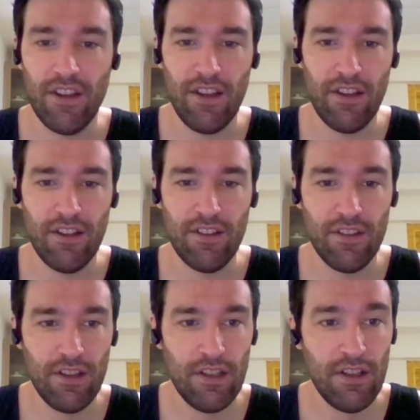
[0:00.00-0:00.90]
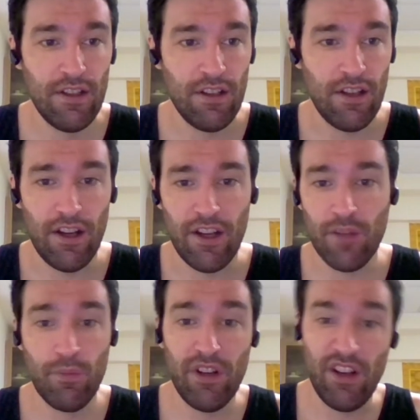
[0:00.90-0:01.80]
and I
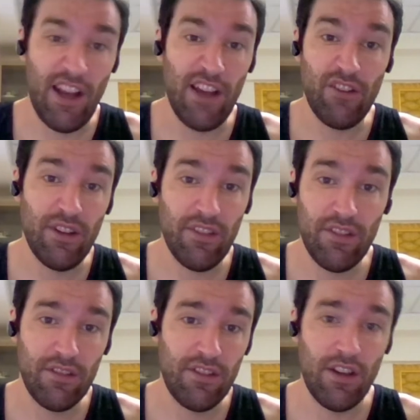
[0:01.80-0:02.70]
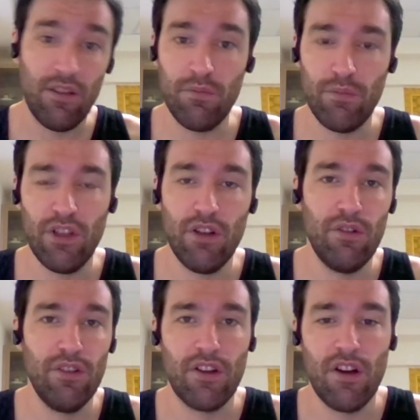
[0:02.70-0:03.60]
can put an address down below
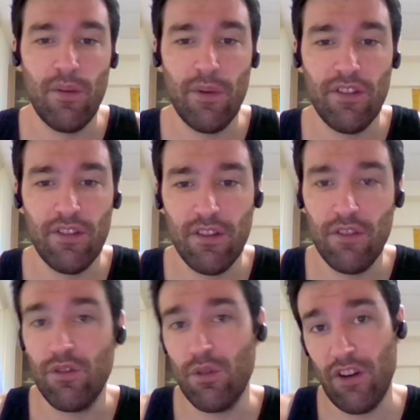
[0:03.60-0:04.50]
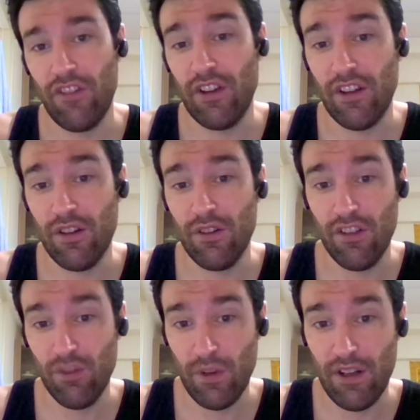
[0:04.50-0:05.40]
in the comments if you want to check it out
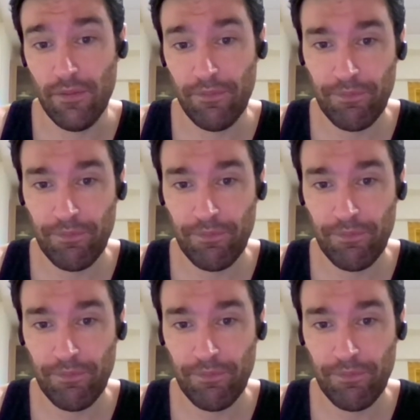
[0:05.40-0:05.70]
as well.